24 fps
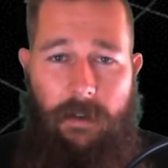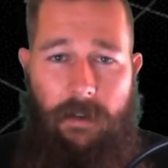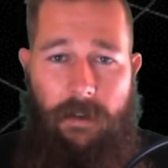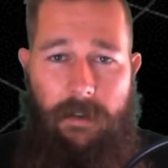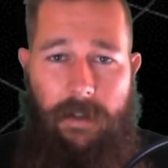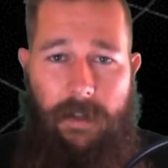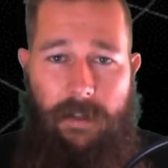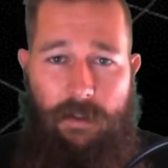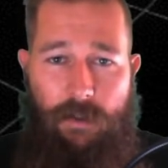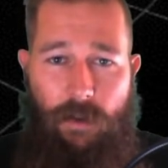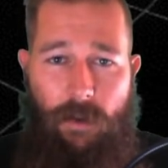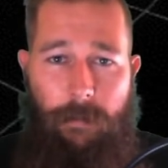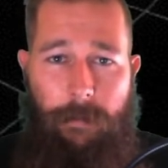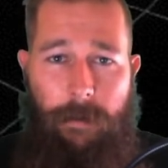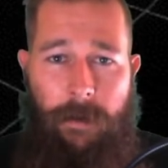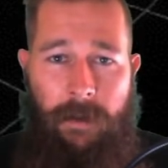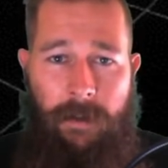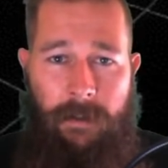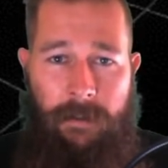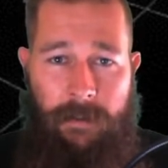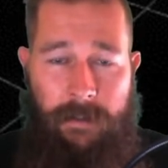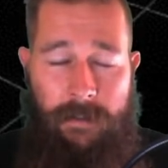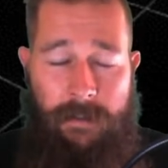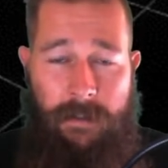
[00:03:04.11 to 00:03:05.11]
that's
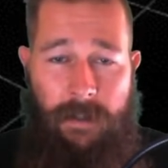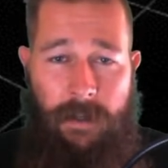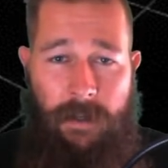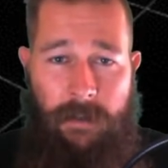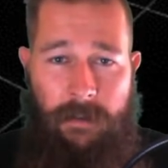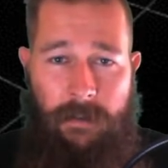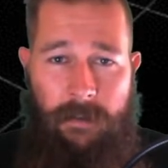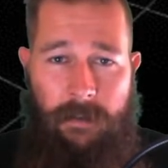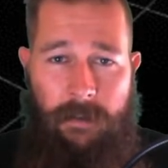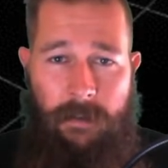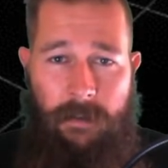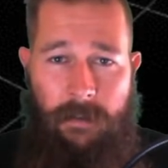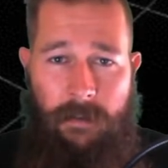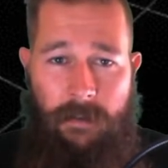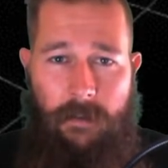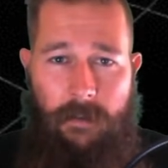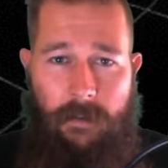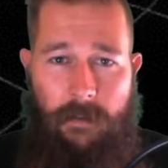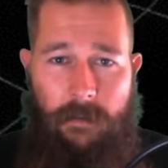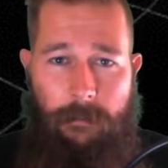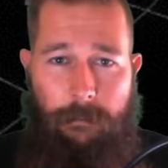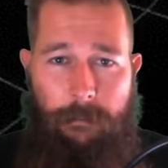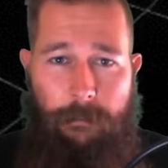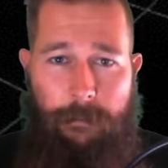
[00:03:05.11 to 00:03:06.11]
orbiting the Sun
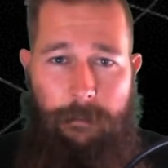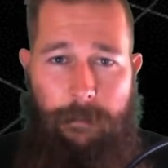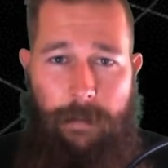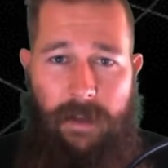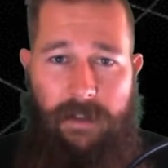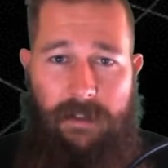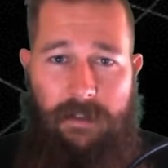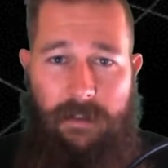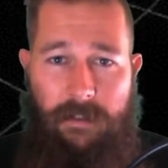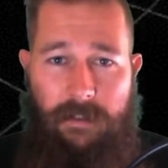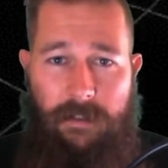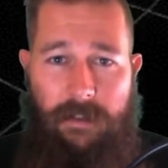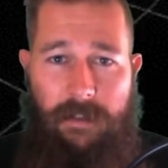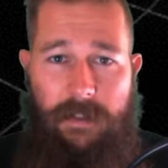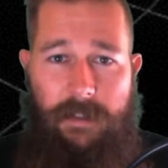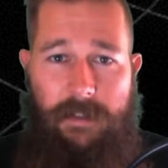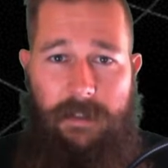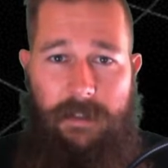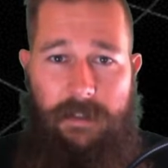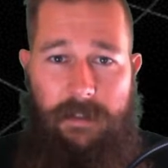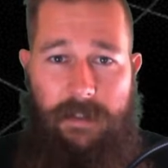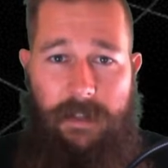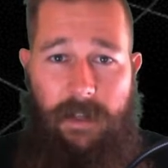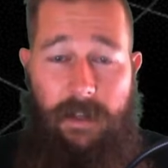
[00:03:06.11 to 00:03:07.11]
based on the
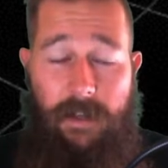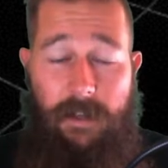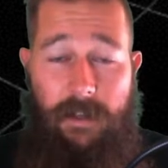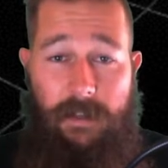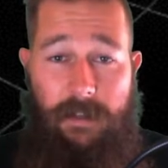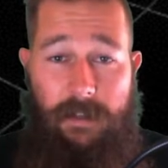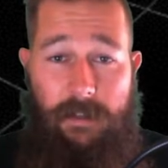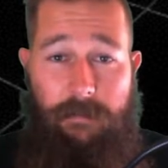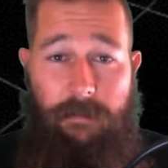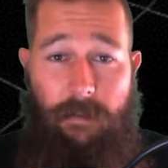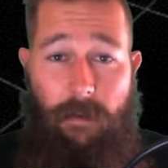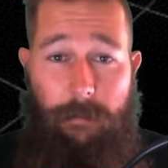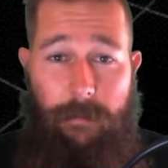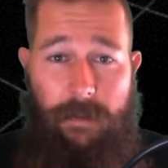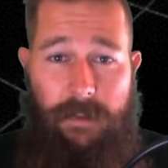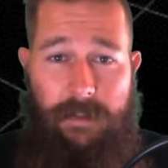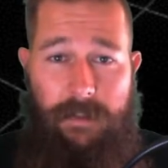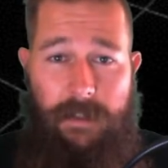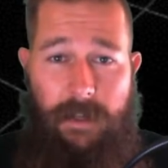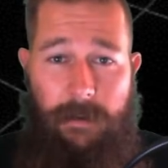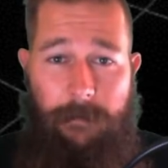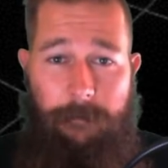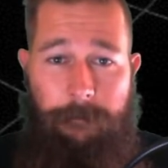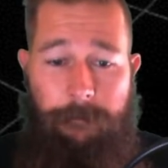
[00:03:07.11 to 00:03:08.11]
distance that it is from the
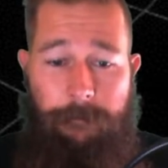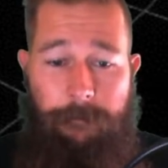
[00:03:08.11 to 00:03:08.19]
Sun.